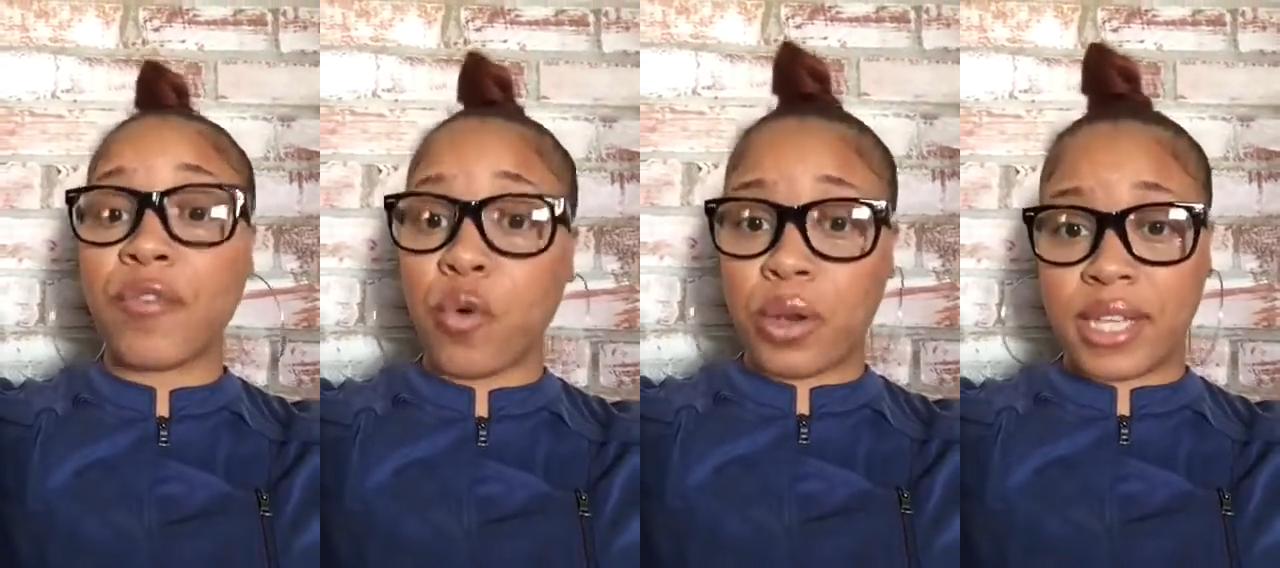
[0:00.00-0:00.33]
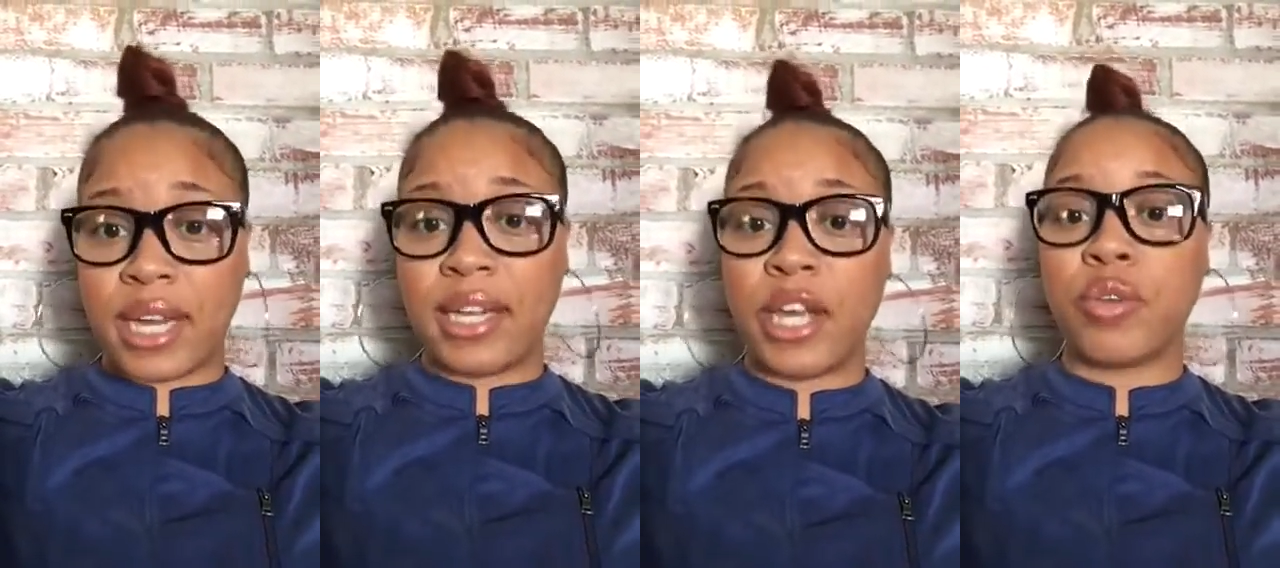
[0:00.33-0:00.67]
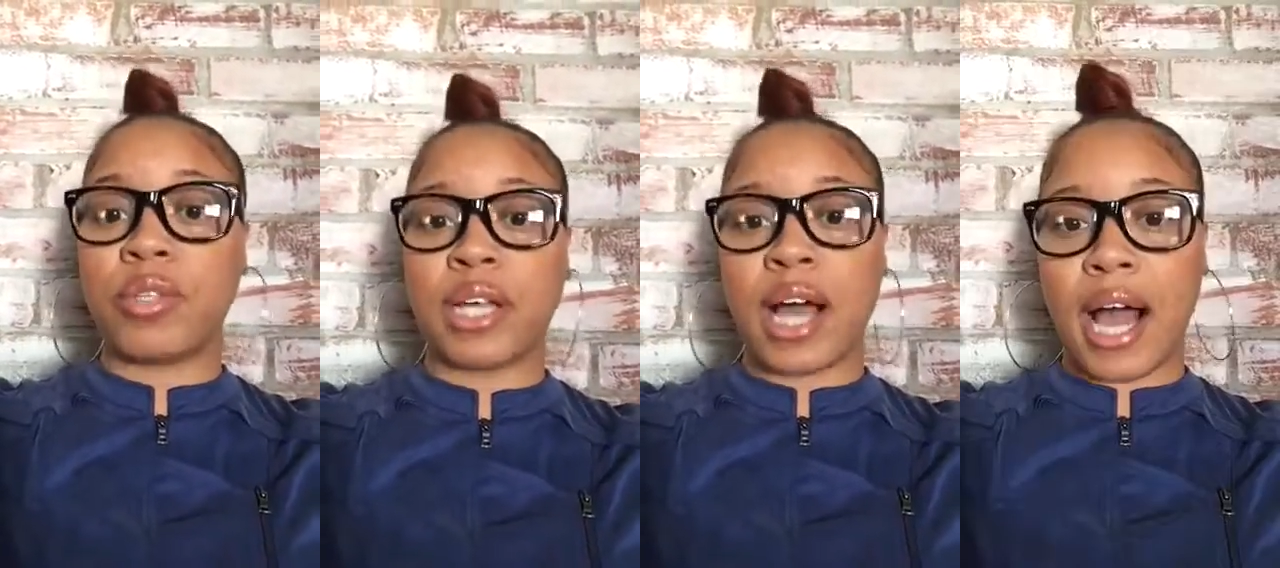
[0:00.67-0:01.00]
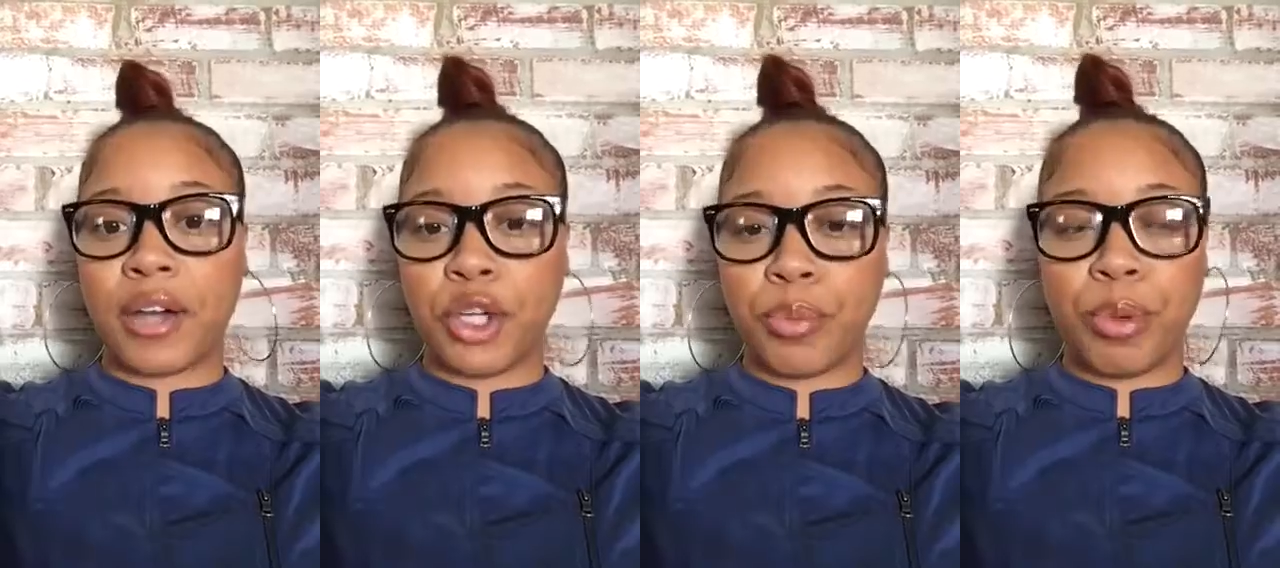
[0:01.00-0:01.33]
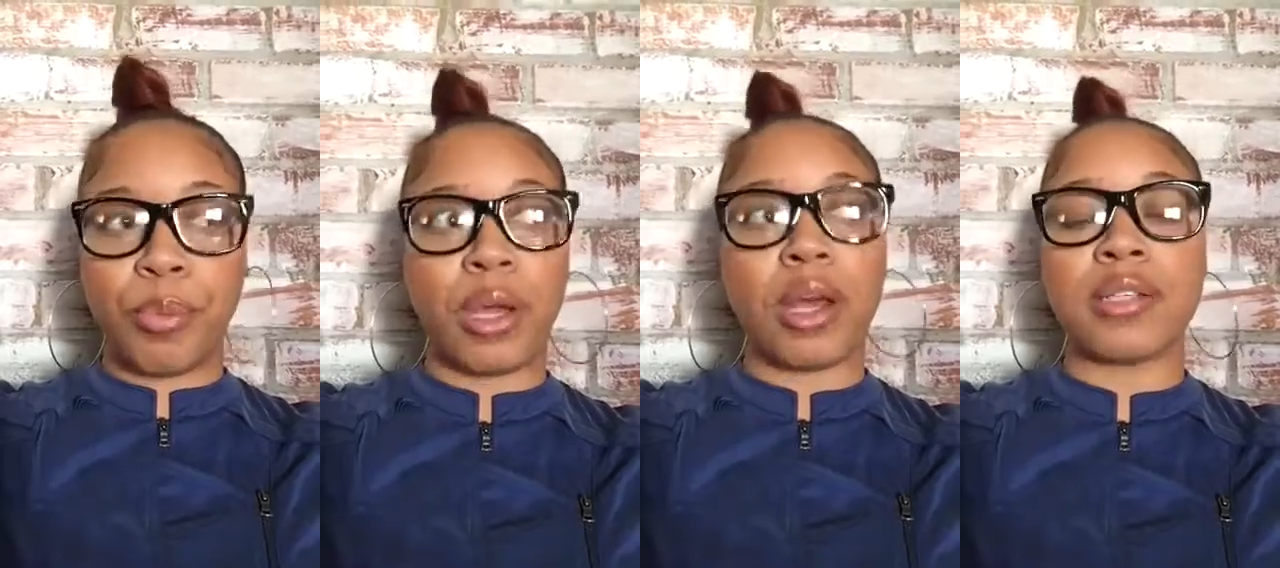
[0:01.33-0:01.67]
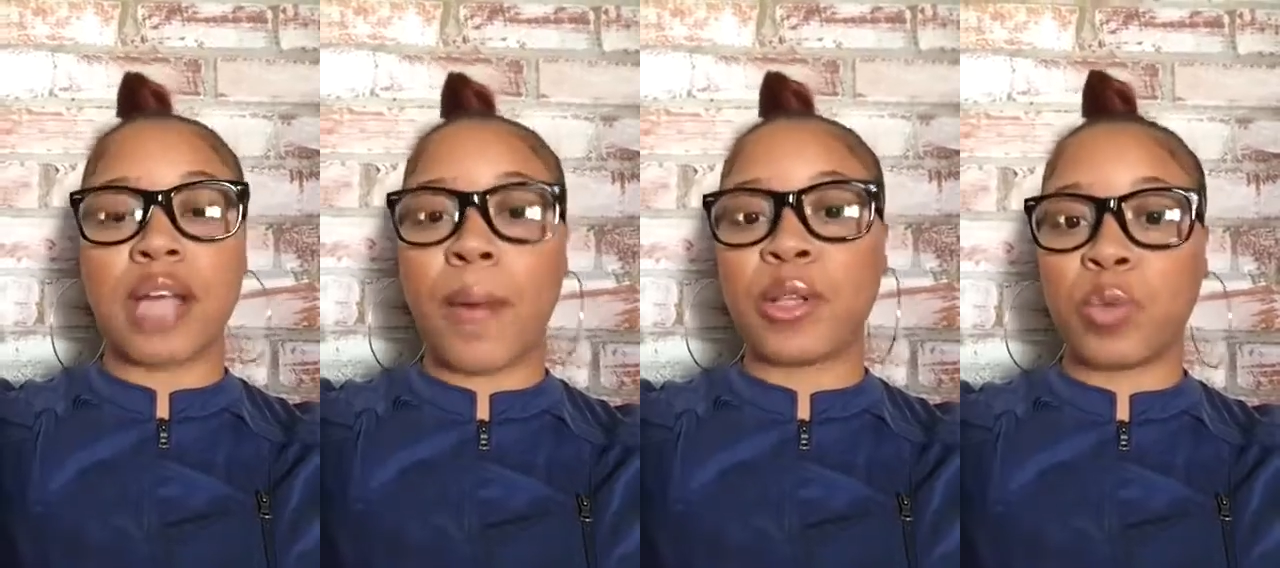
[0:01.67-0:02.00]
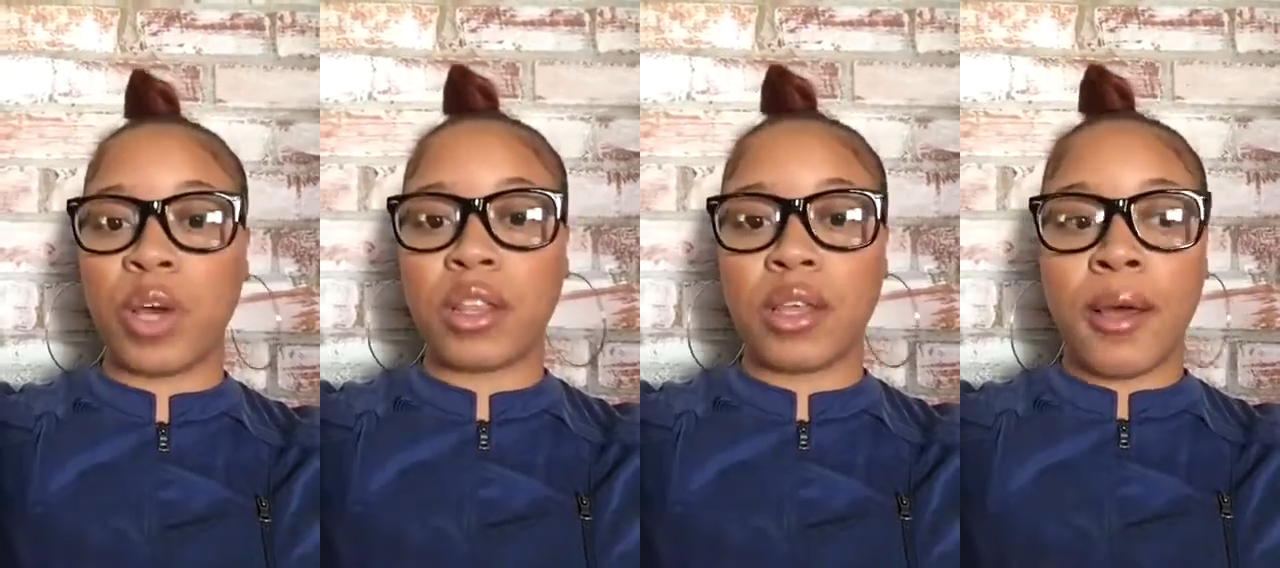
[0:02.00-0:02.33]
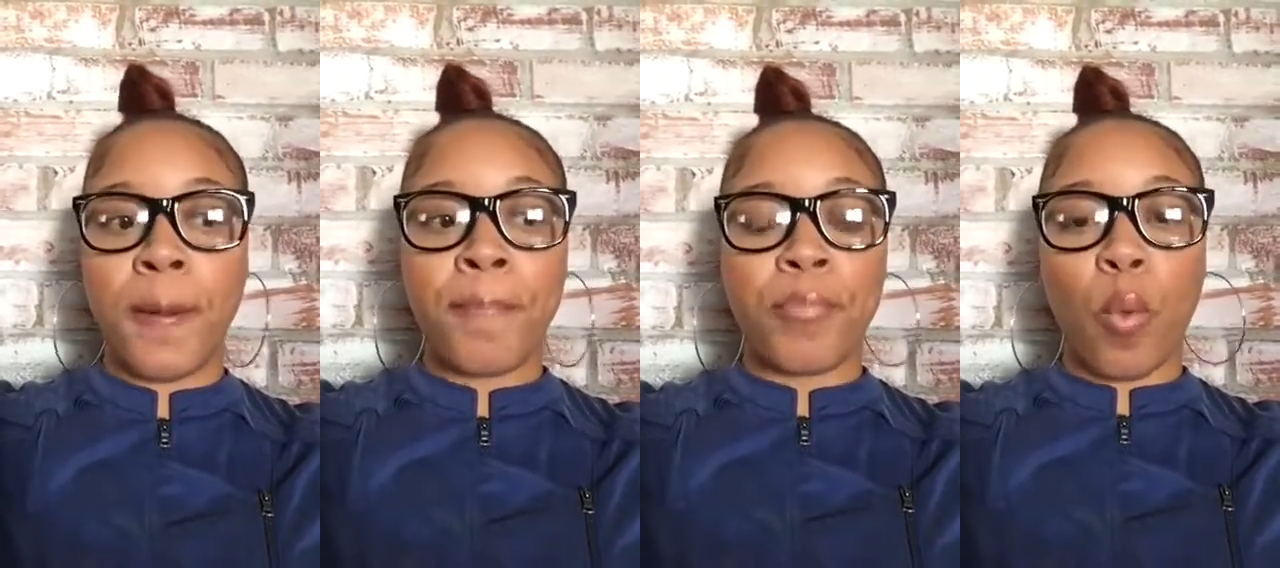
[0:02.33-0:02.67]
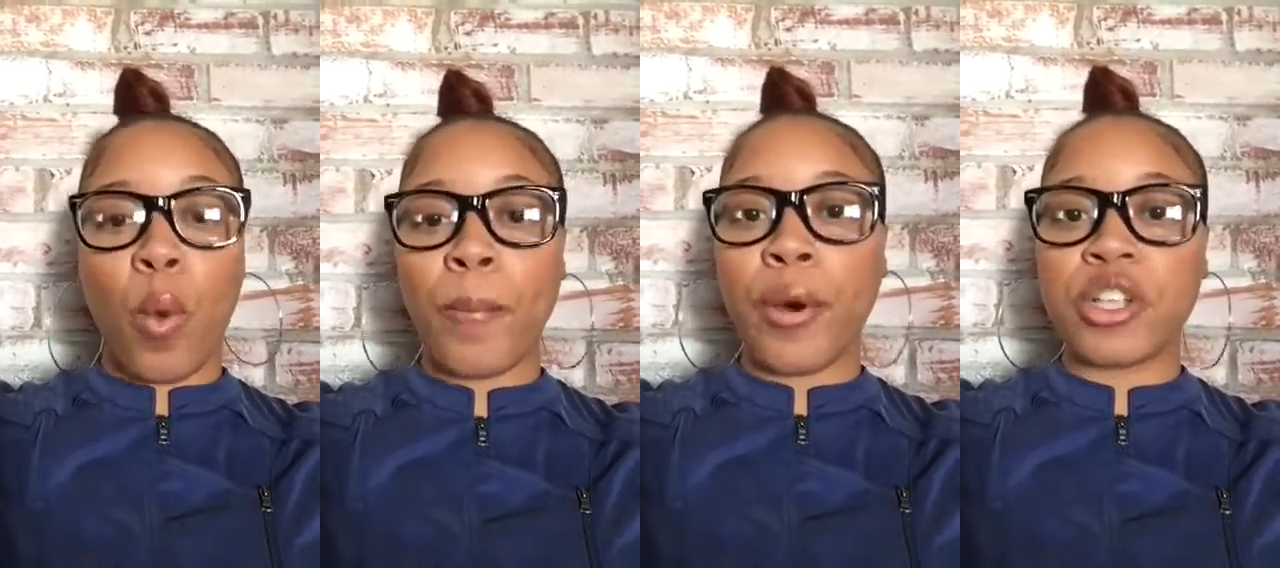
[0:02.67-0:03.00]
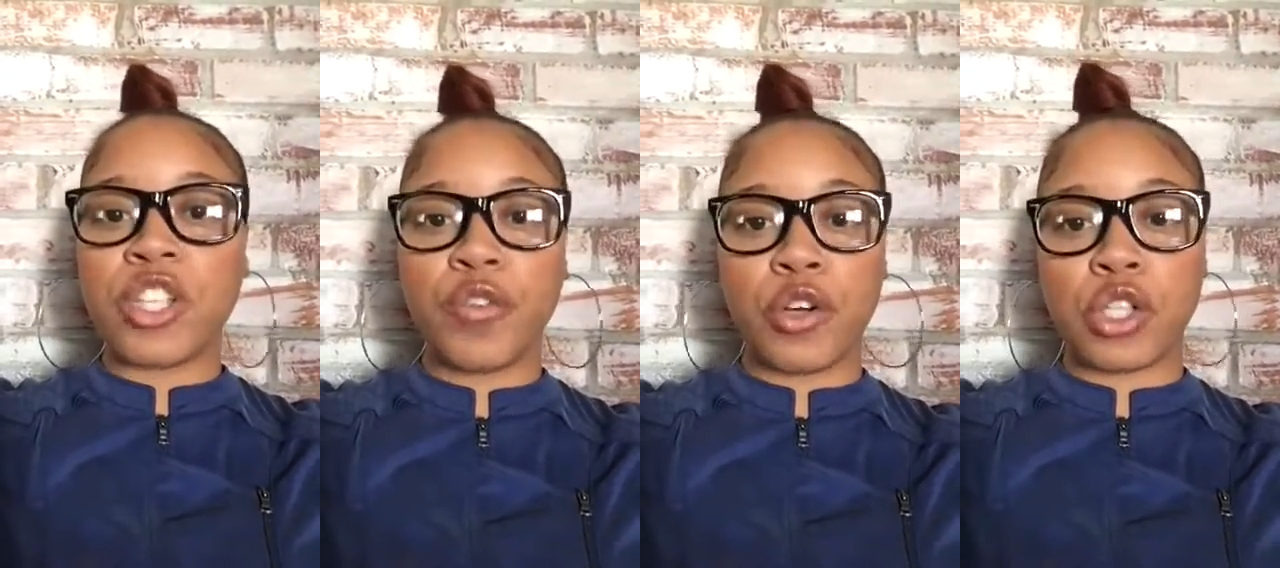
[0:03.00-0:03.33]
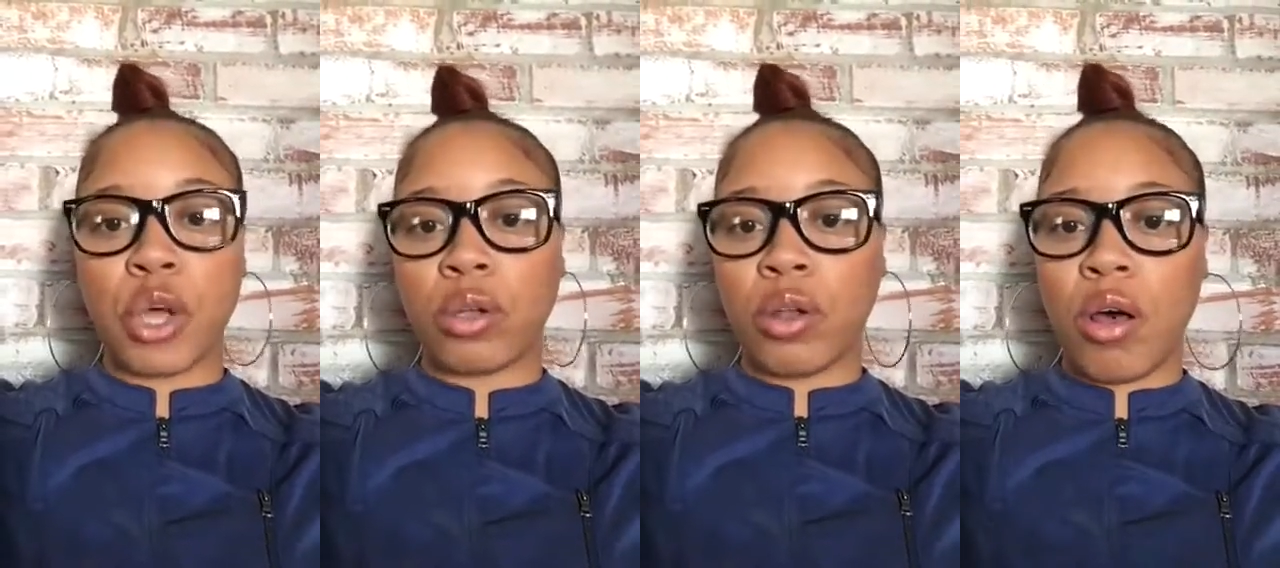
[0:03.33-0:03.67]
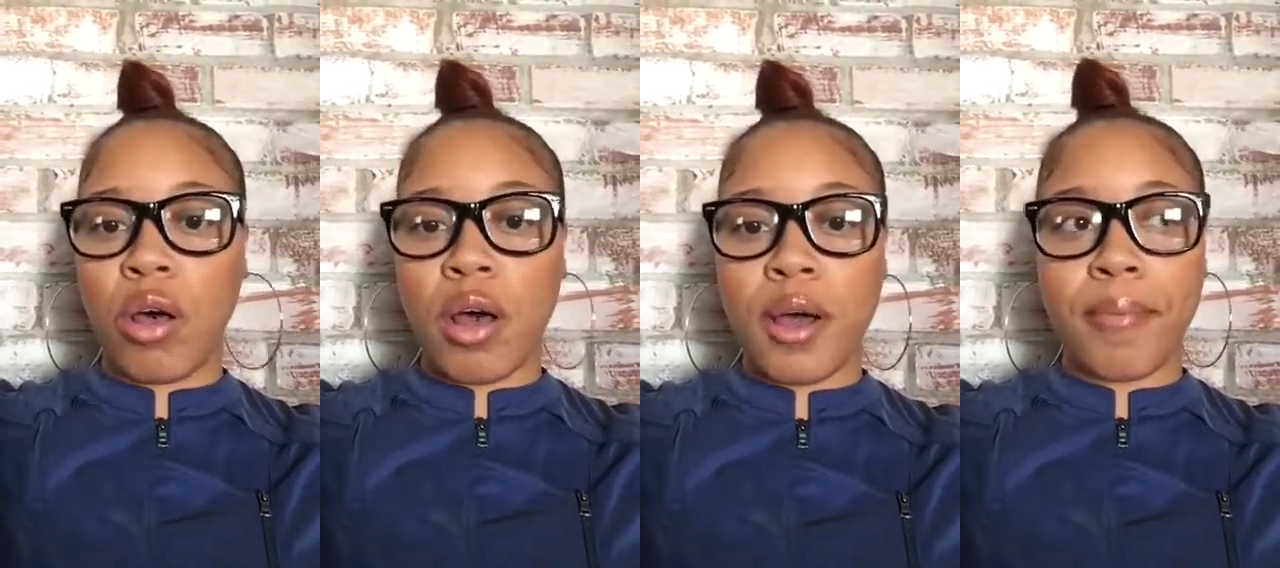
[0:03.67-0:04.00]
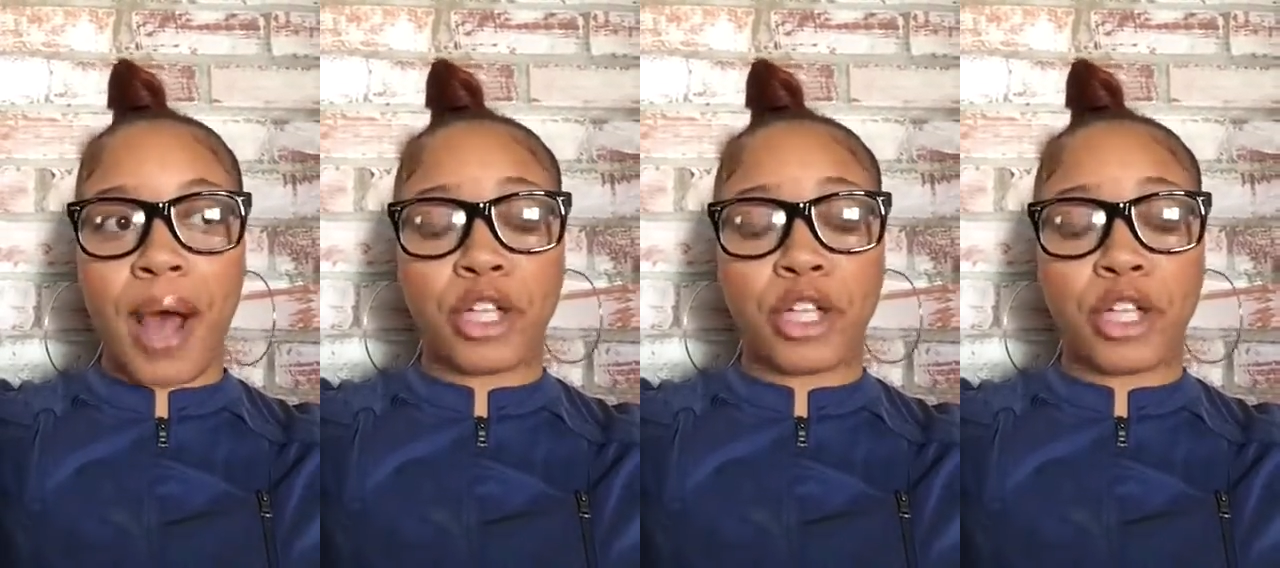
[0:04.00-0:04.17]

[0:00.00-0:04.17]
of course, I did use a condom, but because I was with one person for so long,